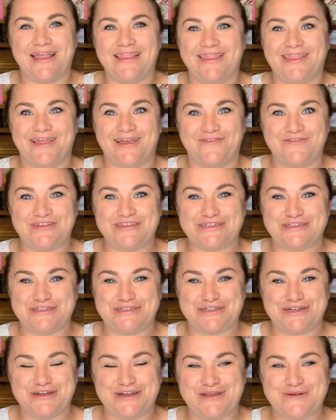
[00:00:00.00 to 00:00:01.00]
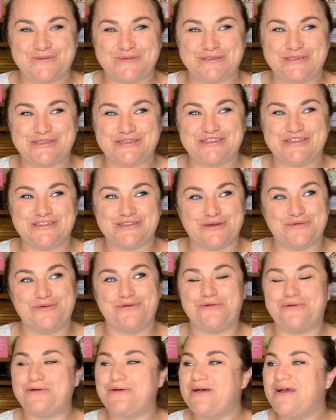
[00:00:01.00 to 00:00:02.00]
I loved this shirt. It was so
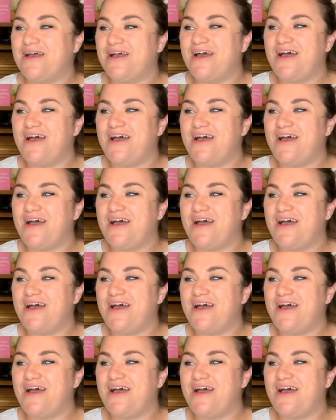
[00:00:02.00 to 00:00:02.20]
cool.